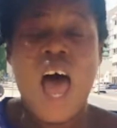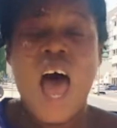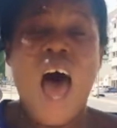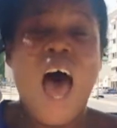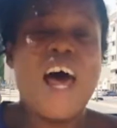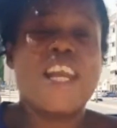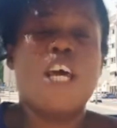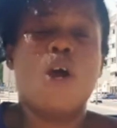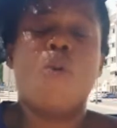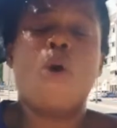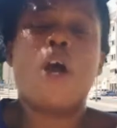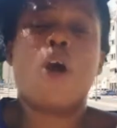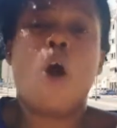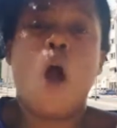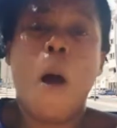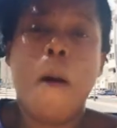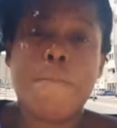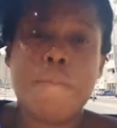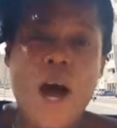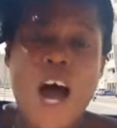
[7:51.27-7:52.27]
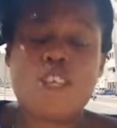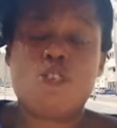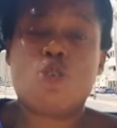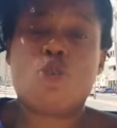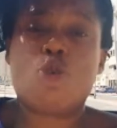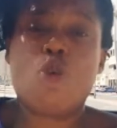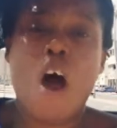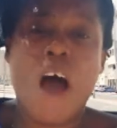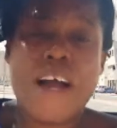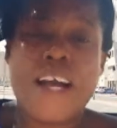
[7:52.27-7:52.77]
And it will come out
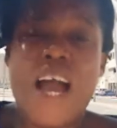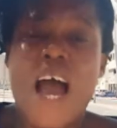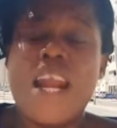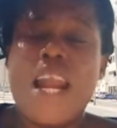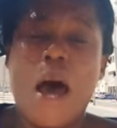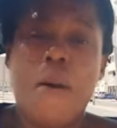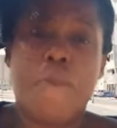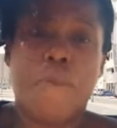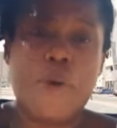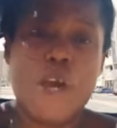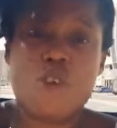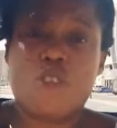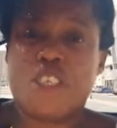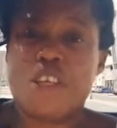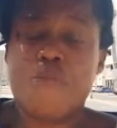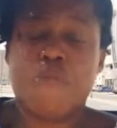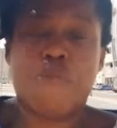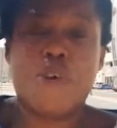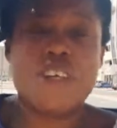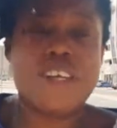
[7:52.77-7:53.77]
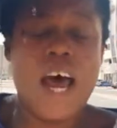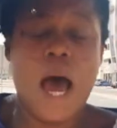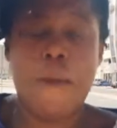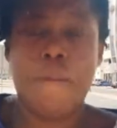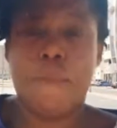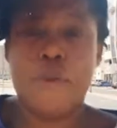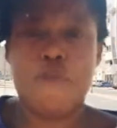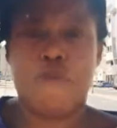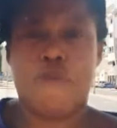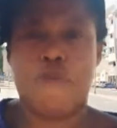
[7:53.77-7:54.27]
stronger and beautiful
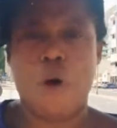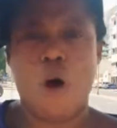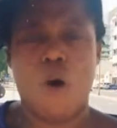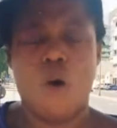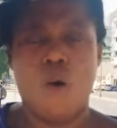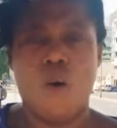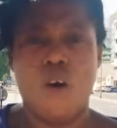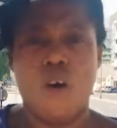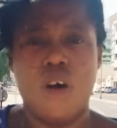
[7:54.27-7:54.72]
than before.